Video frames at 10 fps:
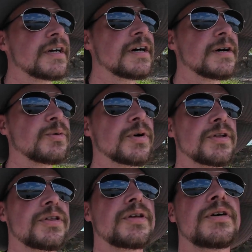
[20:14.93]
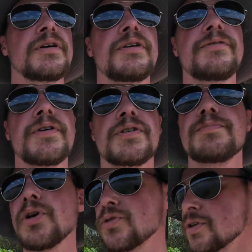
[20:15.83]
with folks
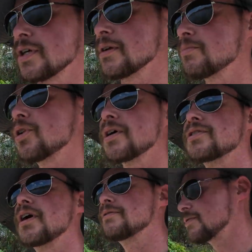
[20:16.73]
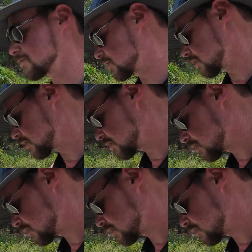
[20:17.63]
mostly getting plucked off of the